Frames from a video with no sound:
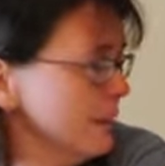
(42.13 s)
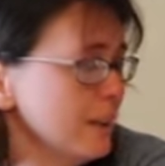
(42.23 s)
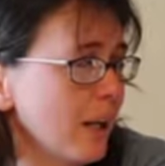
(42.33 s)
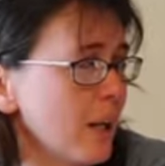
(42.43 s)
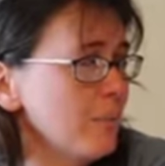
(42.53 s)

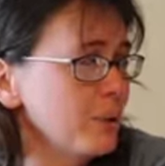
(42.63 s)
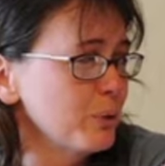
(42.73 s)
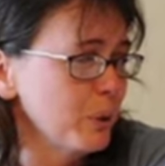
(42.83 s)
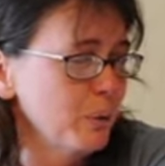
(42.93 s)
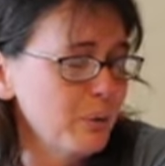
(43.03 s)
to Amber's
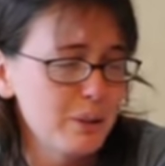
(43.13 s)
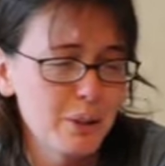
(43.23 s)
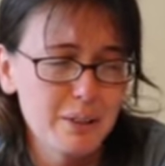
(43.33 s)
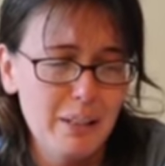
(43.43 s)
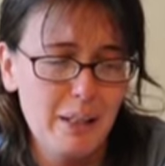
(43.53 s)
room because
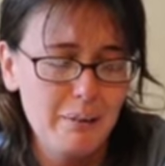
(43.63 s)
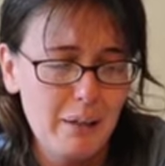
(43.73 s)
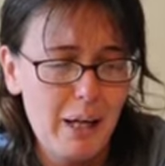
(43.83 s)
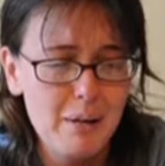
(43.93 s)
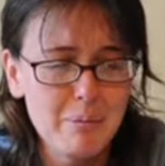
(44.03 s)
just
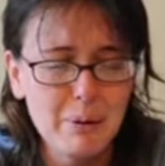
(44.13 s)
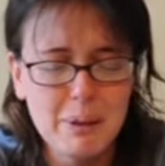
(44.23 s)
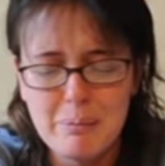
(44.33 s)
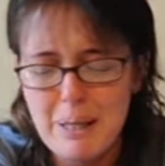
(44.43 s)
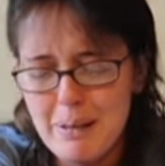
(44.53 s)
Amber and
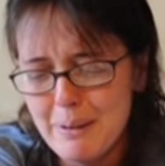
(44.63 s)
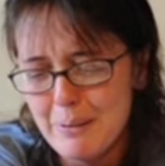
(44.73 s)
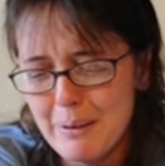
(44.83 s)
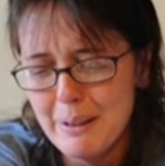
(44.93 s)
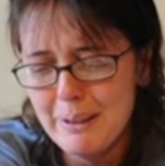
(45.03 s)
the baby
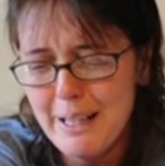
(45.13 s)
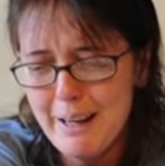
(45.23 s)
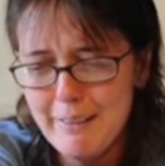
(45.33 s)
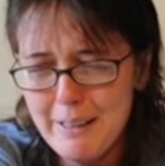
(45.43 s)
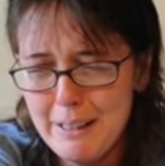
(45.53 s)
were in
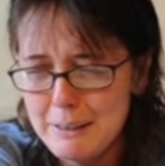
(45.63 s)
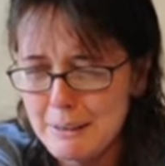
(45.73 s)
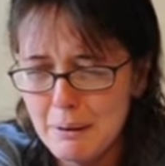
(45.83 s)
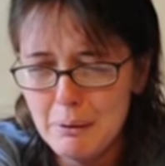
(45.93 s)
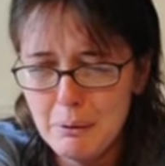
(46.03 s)
there. And I said,
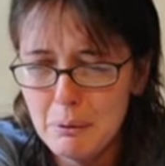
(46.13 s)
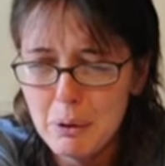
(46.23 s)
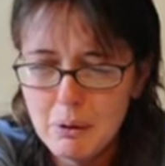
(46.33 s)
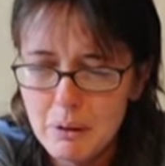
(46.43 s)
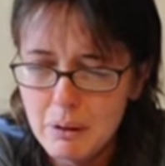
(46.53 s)

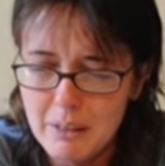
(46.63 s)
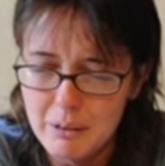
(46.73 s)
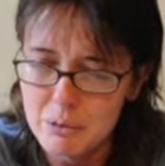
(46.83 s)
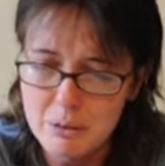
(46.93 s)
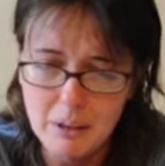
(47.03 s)
Have
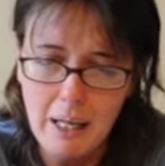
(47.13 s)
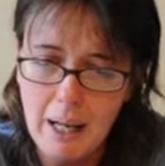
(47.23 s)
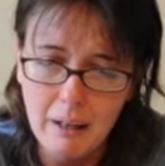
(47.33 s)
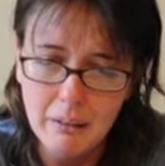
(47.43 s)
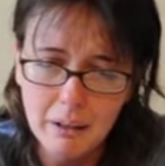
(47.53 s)
you seen
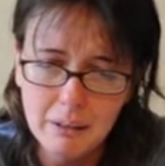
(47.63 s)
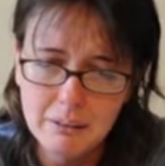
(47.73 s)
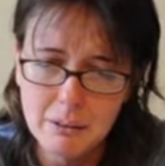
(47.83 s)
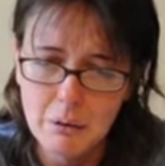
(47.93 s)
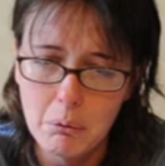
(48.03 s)
Haley?
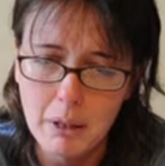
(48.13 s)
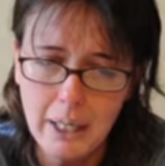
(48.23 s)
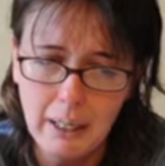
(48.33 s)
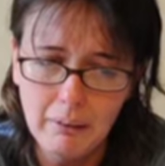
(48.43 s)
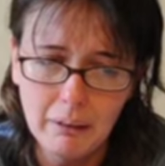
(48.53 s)
Do you know where
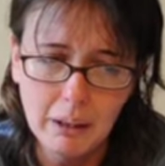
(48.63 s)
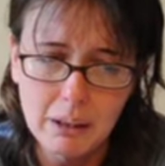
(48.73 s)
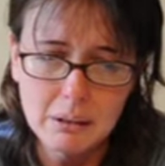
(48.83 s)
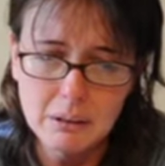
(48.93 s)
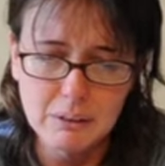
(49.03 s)
Haley
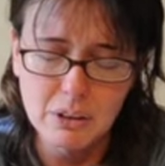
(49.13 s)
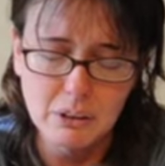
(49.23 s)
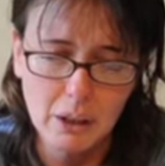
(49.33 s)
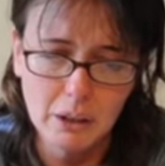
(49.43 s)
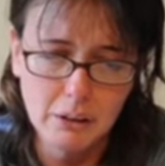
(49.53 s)
is? And she's
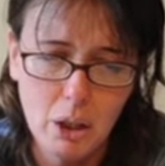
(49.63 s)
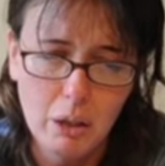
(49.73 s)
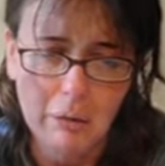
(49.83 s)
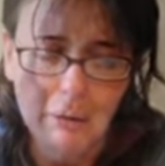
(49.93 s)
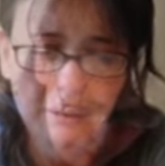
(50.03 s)
like,
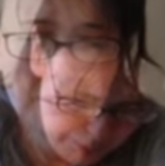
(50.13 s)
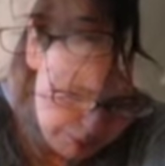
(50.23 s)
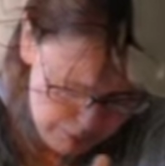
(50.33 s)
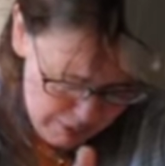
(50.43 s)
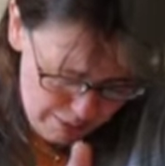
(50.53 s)
No.
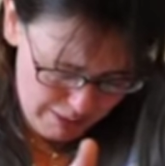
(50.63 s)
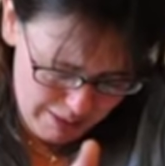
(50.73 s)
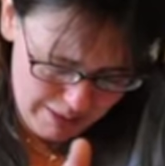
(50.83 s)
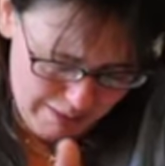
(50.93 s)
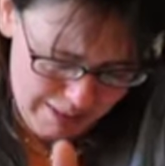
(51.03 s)

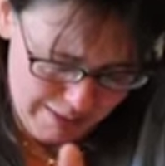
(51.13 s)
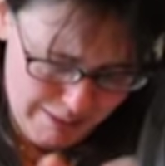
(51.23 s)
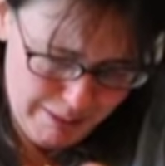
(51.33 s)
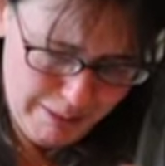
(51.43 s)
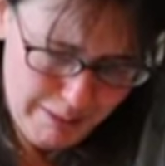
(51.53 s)
And then
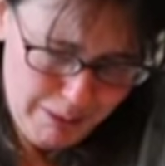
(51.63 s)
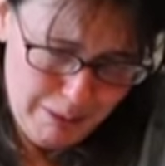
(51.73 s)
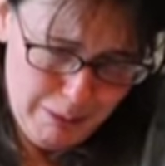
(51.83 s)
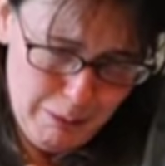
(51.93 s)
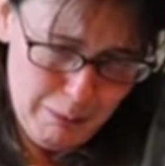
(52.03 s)

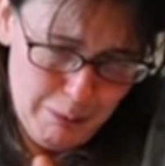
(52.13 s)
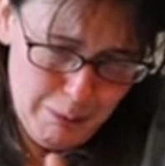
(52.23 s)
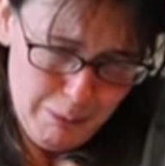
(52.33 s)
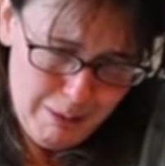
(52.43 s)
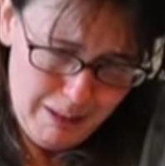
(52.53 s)

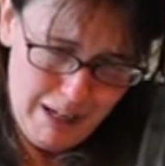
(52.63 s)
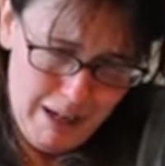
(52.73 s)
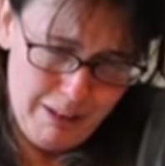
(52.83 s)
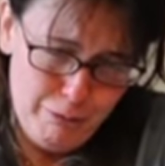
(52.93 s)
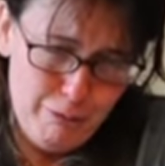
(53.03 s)
I
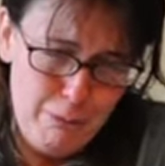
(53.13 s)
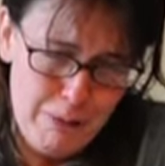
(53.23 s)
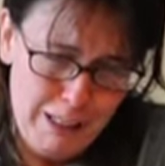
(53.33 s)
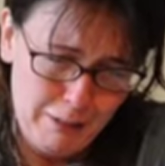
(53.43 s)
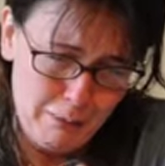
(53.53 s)
had it from
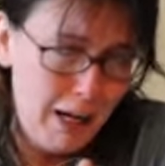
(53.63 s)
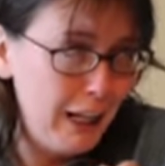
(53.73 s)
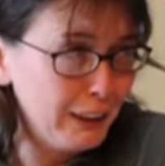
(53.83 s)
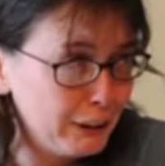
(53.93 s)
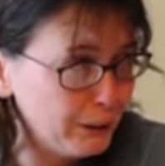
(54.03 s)
my
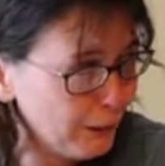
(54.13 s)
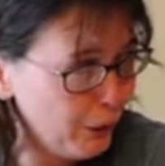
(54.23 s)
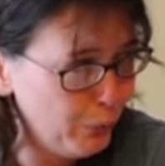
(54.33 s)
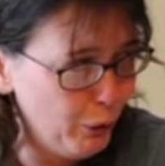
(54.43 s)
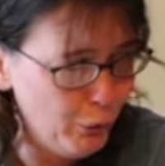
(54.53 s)
garage, the
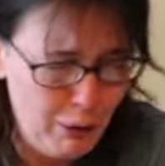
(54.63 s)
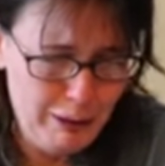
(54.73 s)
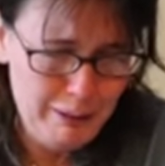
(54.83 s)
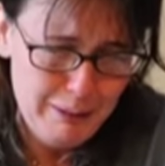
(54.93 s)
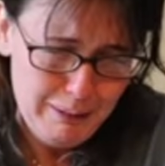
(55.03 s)
blue
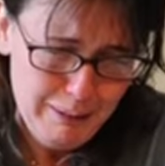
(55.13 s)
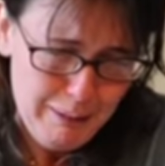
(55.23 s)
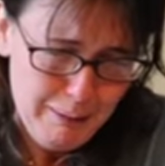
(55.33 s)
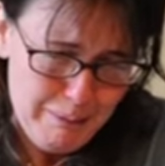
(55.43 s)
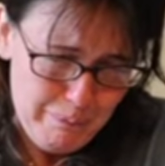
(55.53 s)
one.
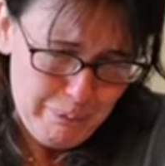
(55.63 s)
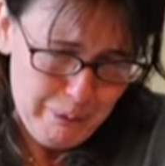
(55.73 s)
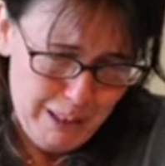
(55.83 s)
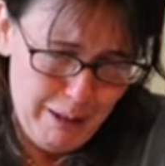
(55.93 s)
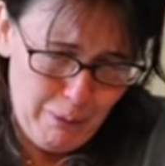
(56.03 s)

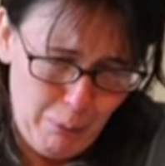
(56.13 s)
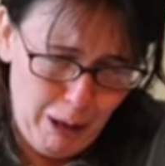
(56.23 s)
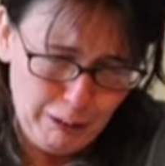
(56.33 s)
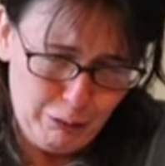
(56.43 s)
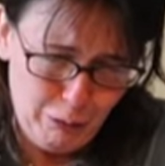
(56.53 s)
And I
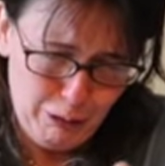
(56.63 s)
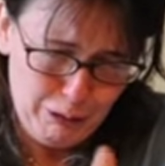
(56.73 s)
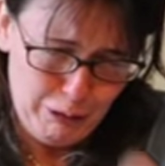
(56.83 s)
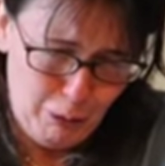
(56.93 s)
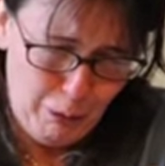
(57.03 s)
walked to
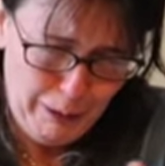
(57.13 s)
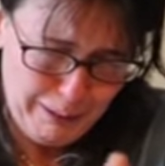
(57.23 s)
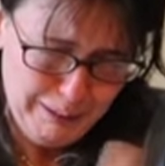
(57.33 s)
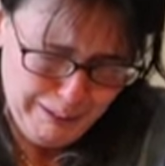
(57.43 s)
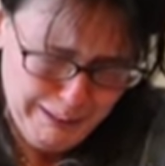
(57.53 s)
the door.
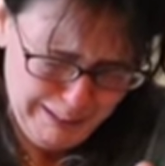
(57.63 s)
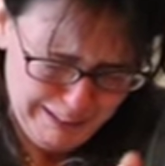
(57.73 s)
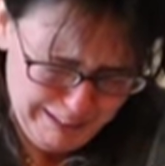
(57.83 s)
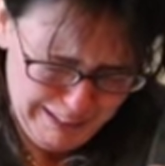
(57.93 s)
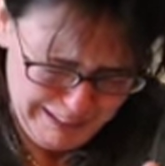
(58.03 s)

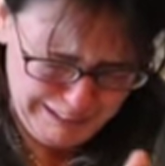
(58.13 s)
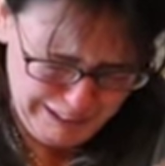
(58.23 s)
And